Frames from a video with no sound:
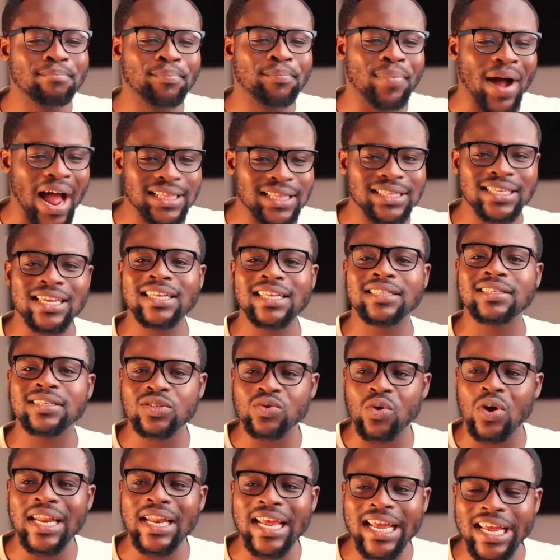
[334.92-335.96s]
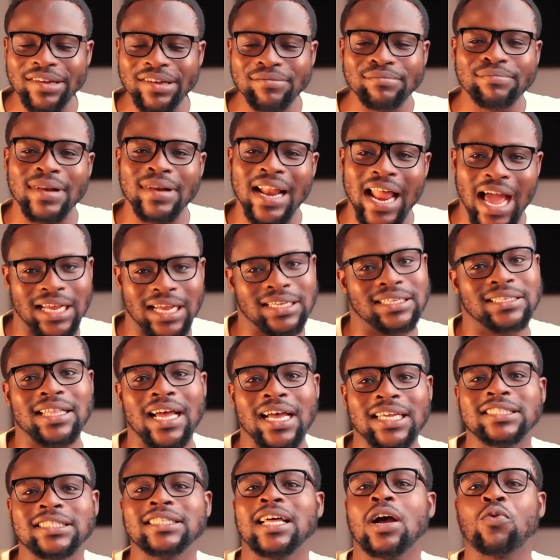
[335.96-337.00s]
but it is only in Black
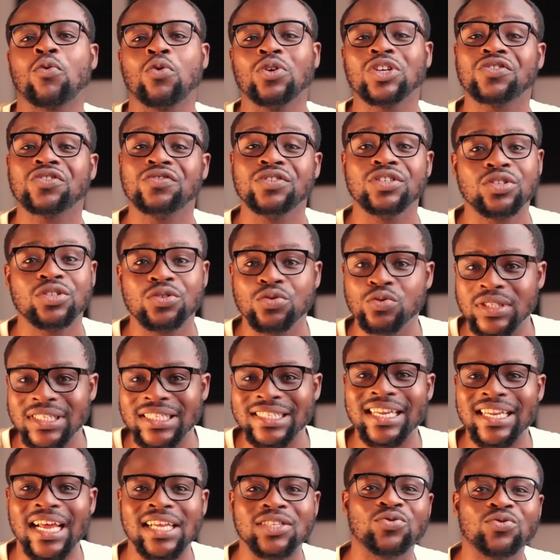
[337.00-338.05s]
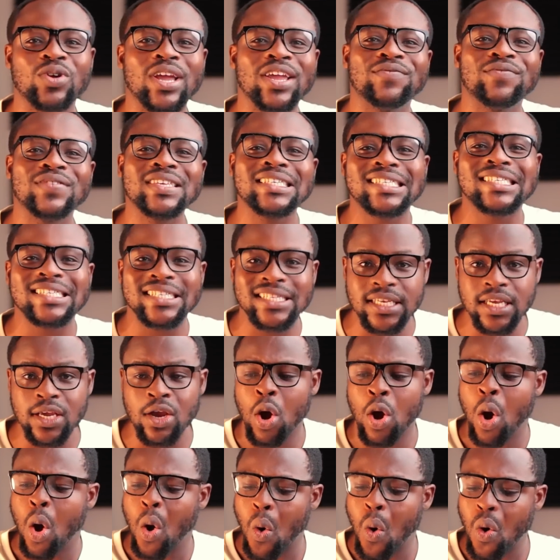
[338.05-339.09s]
Stars that Coach Hughton does not even
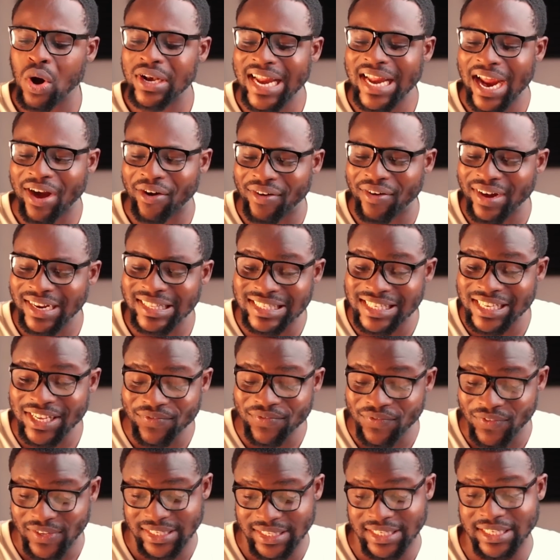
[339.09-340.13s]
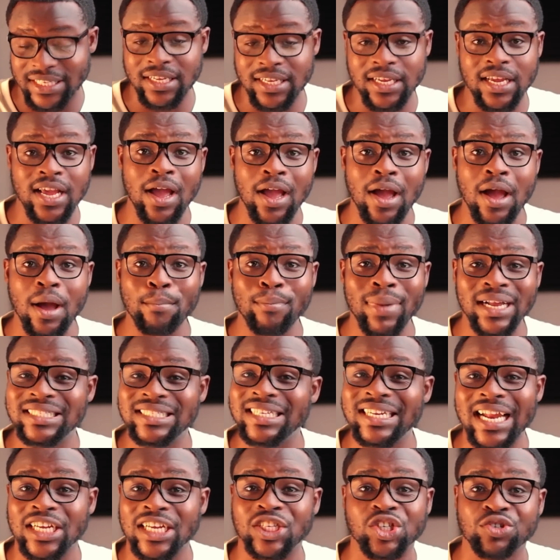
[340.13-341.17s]
see the creativity
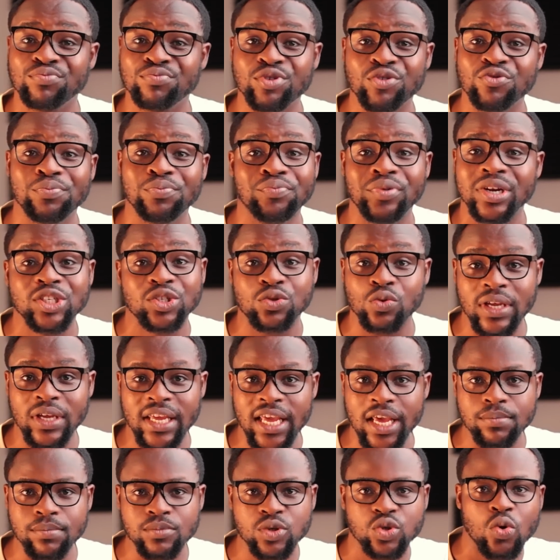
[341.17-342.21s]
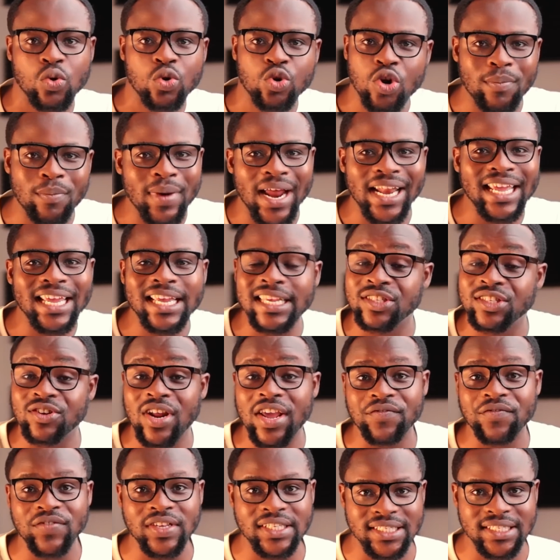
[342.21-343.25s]
Majid Ashimeru brings to game. So normally he's
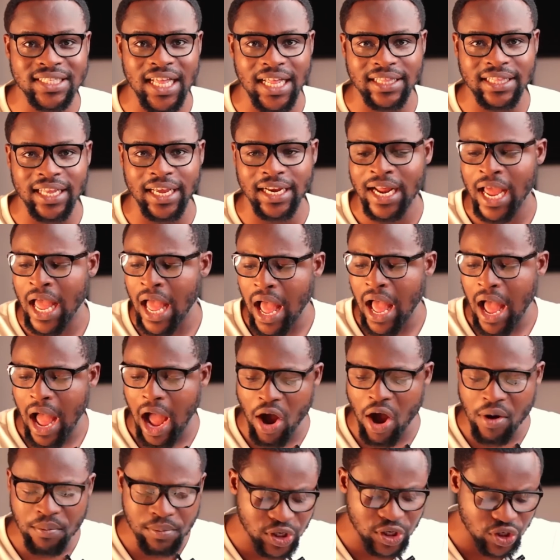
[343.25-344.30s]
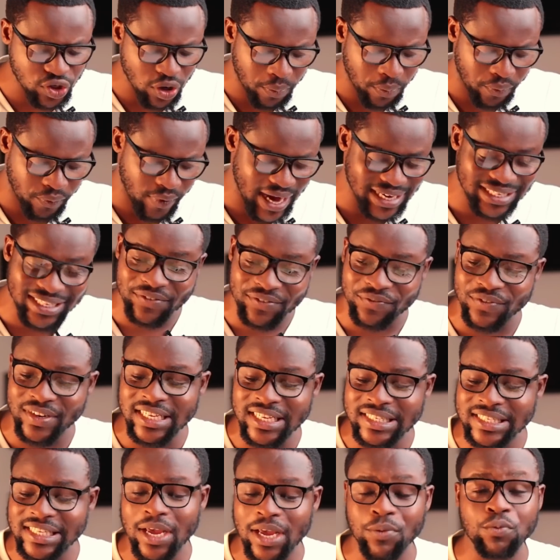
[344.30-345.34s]
not even started. I won't be surprised if
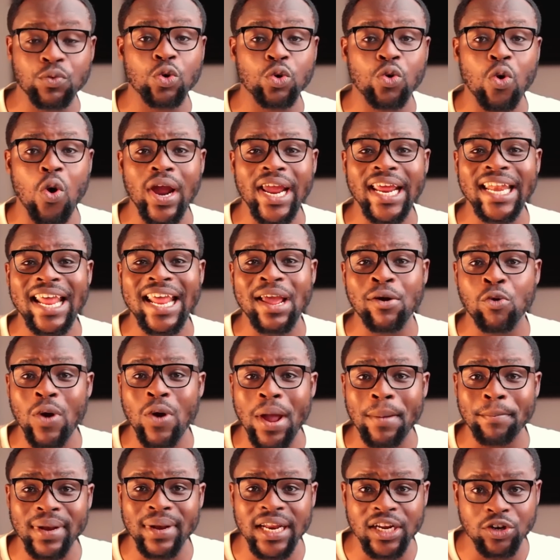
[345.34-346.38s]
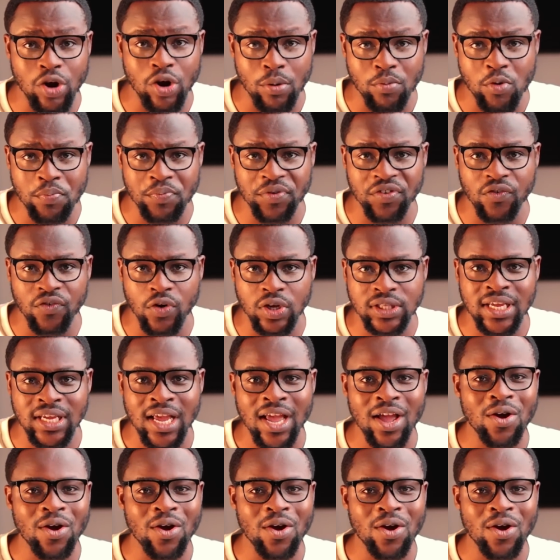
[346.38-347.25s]
this game we go in and go and play double pivot,